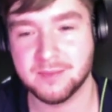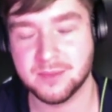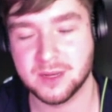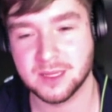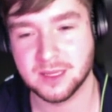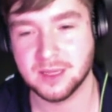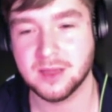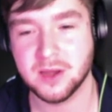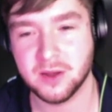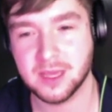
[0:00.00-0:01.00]
but you
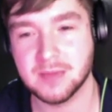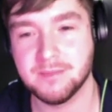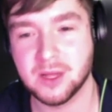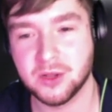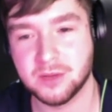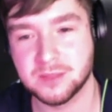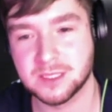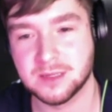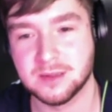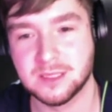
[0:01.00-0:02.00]
know, you can build up
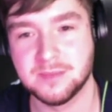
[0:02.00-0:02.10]
to